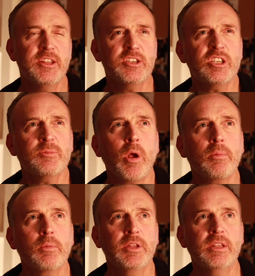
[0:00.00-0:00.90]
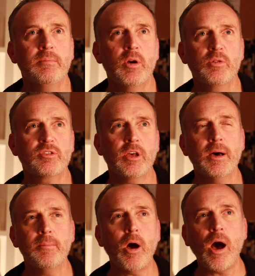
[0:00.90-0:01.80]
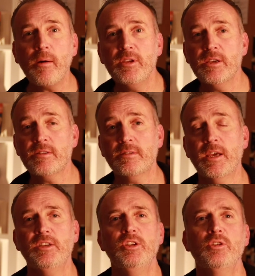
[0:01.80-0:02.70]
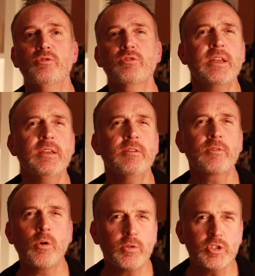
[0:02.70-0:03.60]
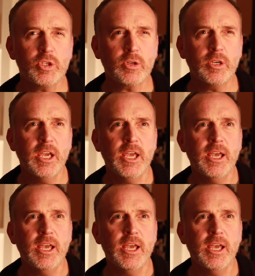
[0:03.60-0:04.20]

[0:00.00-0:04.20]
This is probably the most obvious and used idea of culture.